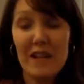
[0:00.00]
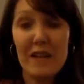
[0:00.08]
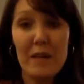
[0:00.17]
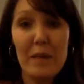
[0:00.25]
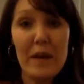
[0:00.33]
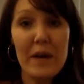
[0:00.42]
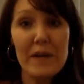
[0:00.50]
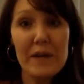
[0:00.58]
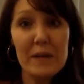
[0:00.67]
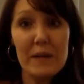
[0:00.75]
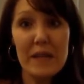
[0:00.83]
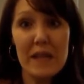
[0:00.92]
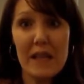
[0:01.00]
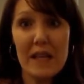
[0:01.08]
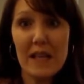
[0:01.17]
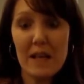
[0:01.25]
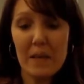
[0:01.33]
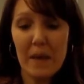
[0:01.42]
other, but also really
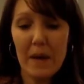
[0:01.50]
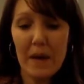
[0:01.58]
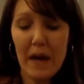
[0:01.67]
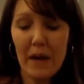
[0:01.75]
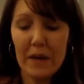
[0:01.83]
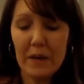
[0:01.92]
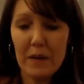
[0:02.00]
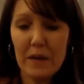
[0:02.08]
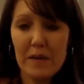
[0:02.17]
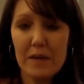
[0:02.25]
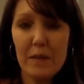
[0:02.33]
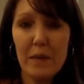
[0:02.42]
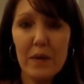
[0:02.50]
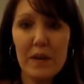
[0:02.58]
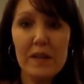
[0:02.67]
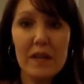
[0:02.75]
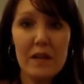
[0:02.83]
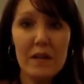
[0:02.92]
thinking about how you can support
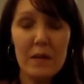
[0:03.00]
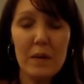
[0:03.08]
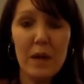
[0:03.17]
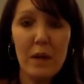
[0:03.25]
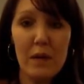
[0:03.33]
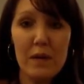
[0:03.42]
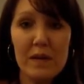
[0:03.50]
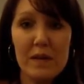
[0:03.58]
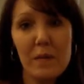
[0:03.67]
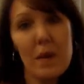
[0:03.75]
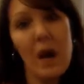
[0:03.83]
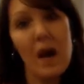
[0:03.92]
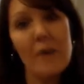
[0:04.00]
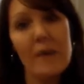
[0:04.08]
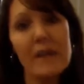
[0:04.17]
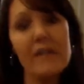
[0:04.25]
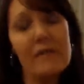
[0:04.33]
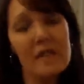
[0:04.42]
each other with some
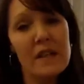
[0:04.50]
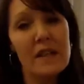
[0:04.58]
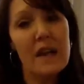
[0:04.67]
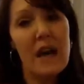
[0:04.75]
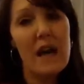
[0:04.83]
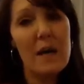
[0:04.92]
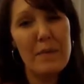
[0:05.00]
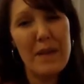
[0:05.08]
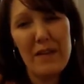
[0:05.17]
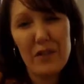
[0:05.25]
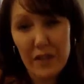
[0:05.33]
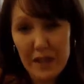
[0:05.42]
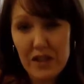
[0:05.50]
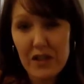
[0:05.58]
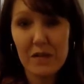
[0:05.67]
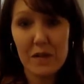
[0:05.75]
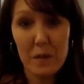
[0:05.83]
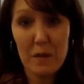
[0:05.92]
common behavioral
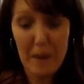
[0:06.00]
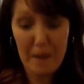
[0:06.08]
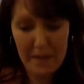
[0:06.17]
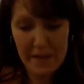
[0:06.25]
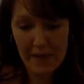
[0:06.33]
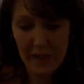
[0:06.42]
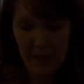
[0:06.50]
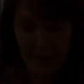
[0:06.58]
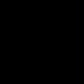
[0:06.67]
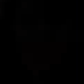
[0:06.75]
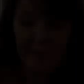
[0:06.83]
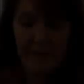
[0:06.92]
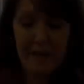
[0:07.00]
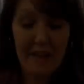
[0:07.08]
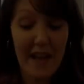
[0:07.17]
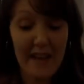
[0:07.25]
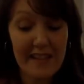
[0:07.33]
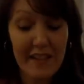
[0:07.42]
issues that we might be seeing.
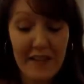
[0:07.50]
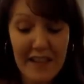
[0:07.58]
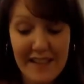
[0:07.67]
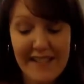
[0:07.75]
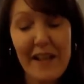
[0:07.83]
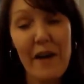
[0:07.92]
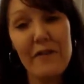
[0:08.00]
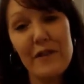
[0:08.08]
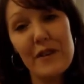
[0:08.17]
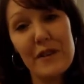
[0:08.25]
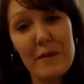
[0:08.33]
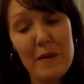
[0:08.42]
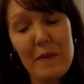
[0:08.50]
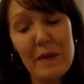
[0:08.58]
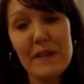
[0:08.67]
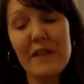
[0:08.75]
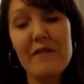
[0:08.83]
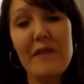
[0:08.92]
The activity itself, you're going to be
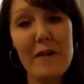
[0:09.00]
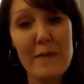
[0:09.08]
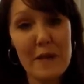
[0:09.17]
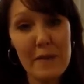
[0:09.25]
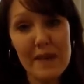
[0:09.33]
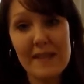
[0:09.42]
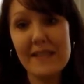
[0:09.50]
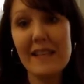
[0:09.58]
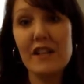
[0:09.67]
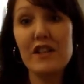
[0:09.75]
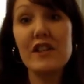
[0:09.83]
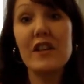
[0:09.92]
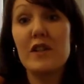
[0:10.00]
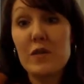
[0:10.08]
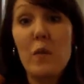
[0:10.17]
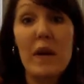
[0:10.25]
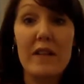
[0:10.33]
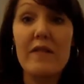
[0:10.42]
building a 5-minute presentation on just
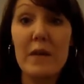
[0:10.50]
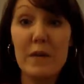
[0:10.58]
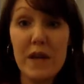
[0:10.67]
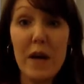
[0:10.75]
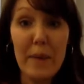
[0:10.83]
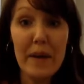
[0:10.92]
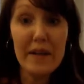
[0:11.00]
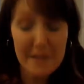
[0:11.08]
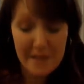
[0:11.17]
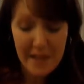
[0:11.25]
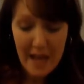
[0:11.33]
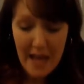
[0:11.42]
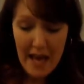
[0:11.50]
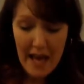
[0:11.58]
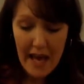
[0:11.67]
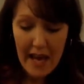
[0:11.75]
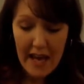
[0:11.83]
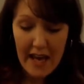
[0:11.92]
one of those topics.
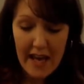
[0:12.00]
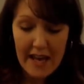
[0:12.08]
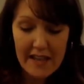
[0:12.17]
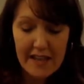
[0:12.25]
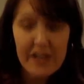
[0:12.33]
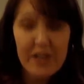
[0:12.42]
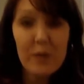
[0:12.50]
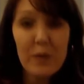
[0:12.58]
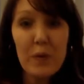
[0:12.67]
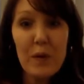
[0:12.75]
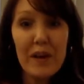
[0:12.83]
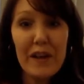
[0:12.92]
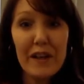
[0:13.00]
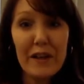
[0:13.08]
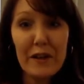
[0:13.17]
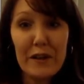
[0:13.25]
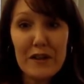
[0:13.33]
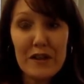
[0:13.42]
And we want to
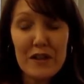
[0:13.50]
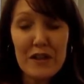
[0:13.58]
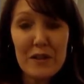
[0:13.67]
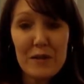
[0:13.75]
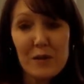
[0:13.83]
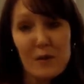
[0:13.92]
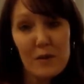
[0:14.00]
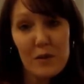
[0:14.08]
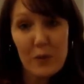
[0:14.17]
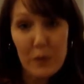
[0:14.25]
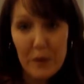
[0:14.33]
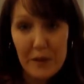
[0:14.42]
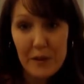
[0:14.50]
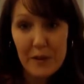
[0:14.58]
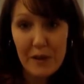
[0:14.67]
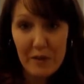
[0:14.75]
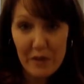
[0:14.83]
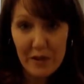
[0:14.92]
encourage you to use a new tool. So
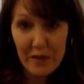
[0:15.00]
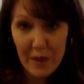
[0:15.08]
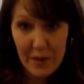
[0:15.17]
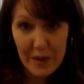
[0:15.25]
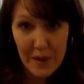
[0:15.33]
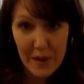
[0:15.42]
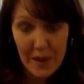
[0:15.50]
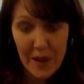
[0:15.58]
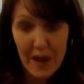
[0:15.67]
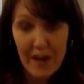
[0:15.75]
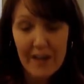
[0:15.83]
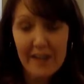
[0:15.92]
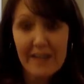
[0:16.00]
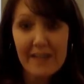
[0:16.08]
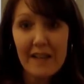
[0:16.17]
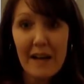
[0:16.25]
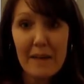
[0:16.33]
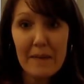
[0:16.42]
several of those are
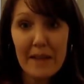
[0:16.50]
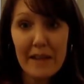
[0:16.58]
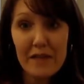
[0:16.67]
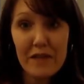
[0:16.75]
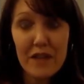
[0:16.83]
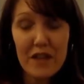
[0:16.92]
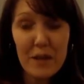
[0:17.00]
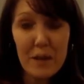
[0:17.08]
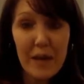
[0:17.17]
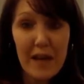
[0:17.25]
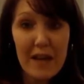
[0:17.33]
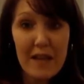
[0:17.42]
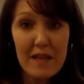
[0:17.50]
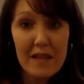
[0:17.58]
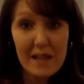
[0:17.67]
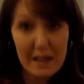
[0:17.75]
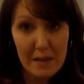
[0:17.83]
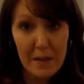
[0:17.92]
linked for you in the
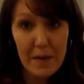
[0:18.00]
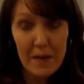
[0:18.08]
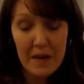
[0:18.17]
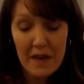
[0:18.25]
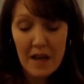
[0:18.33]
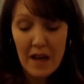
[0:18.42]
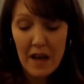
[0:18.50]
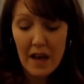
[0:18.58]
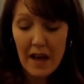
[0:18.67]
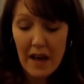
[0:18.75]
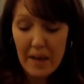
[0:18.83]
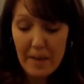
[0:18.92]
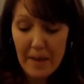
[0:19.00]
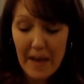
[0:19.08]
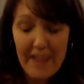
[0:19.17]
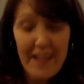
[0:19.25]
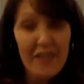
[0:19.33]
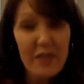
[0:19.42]
textbook. And
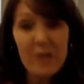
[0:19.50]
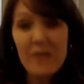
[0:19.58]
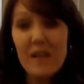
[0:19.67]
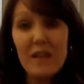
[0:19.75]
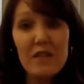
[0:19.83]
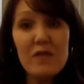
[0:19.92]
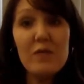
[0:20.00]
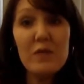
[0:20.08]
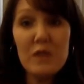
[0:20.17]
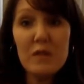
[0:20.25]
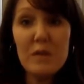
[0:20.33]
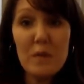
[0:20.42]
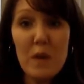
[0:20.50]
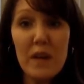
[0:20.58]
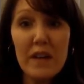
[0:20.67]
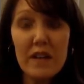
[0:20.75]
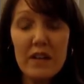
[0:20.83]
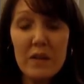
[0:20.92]
then if you have another tool you've been
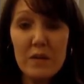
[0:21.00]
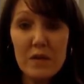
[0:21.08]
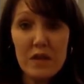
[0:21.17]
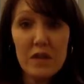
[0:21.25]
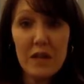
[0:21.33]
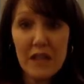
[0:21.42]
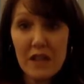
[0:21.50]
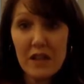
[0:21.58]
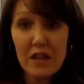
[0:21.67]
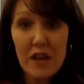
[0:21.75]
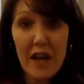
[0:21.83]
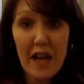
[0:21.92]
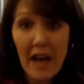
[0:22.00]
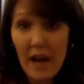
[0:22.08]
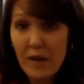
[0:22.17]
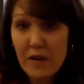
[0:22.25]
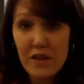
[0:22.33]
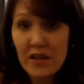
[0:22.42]
wanting to use or you'd like to try
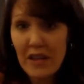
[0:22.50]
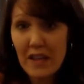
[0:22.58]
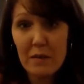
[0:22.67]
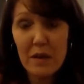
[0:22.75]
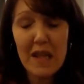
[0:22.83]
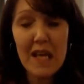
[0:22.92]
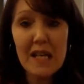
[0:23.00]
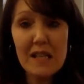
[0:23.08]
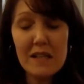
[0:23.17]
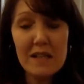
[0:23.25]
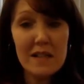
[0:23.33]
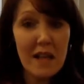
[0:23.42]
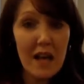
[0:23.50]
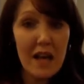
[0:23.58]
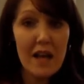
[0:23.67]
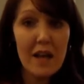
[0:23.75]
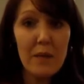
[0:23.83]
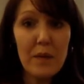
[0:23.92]
out, just check in with us
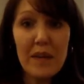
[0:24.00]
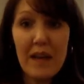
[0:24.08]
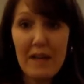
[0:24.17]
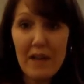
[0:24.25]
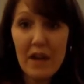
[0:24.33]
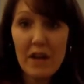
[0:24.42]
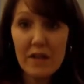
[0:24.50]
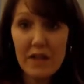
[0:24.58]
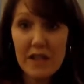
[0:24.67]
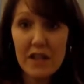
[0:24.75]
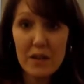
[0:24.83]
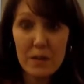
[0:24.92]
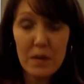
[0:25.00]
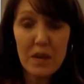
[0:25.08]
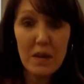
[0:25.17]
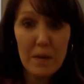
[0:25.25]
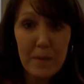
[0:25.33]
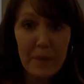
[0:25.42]
and we can have that conversation with
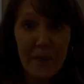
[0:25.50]
you.